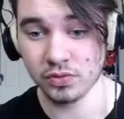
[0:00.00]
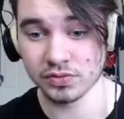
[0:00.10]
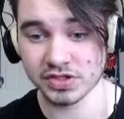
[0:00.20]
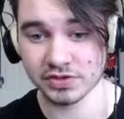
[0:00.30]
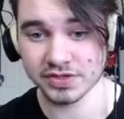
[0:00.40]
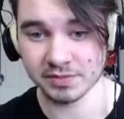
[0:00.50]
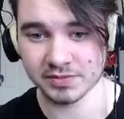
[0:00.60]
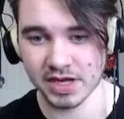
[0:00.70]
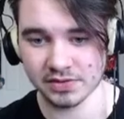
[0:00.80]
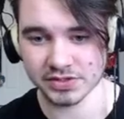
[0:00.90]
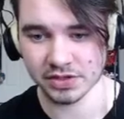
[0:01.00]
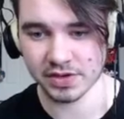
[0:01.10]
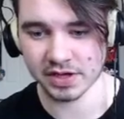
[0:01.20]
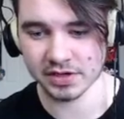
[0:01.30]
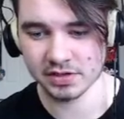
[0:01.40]
so there's something else.
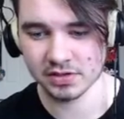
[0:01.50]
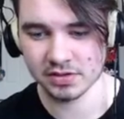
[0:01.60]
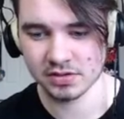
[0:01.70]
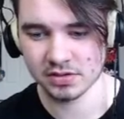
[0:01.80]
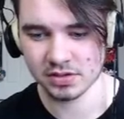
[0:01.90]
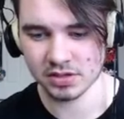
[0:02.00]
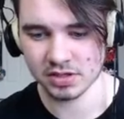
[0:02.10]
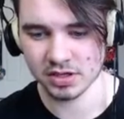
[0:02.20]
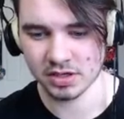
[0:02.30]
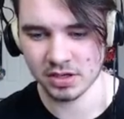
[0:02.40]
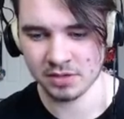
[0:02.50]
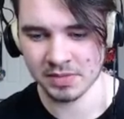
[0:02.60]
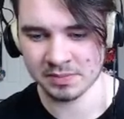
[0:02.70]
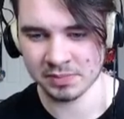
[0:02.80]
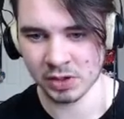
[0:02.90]
Okay. Um,
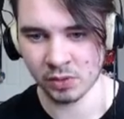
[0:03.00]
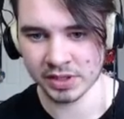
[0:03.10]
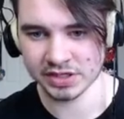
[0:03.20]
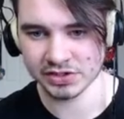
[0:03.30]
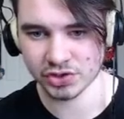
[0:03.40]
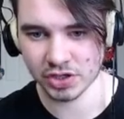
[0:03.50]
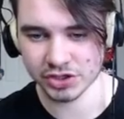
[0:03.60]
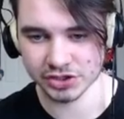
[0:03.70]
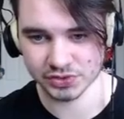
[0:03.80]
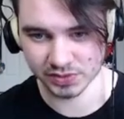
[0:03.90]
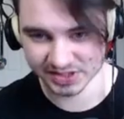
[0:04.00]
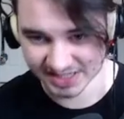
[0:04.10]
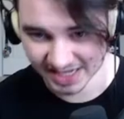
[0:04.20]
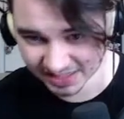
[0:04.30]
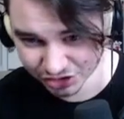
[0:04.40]
employee instructions. Once
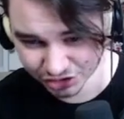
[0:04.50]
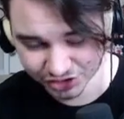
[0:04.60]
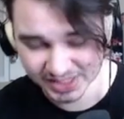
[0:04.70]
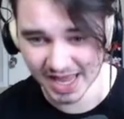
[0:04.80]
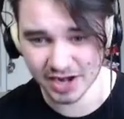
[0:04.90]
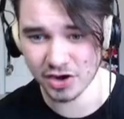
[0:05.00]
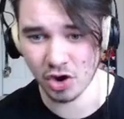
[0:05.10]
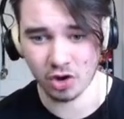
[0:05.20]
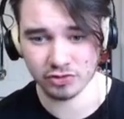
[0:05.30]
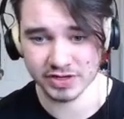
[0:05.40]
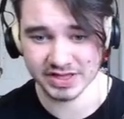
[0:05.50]
again, just cannot read